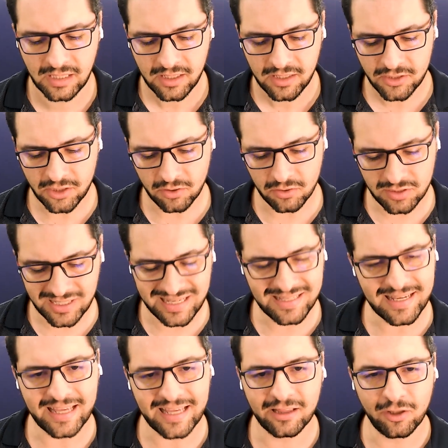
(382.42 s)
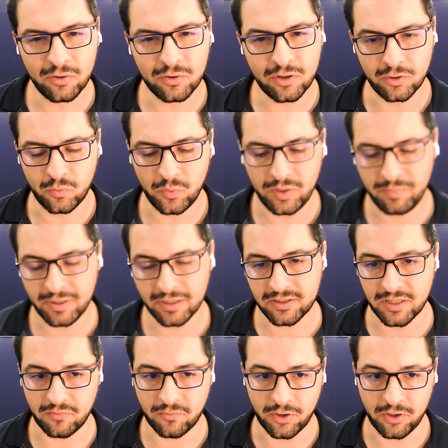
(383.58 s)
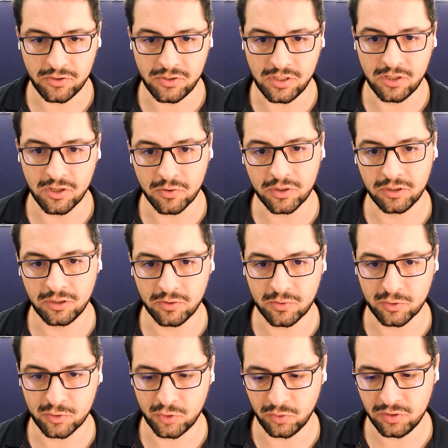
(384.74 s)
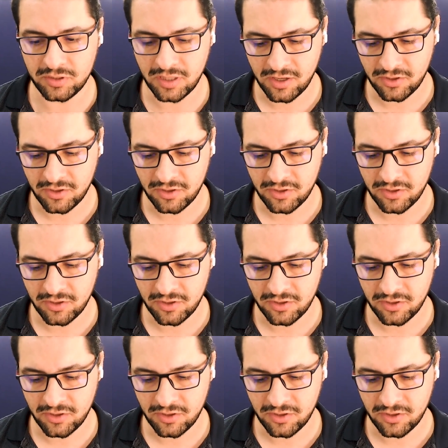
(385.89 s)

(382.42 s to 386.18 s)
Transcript: So since at LowCode, we build software using no-code and low-code tools,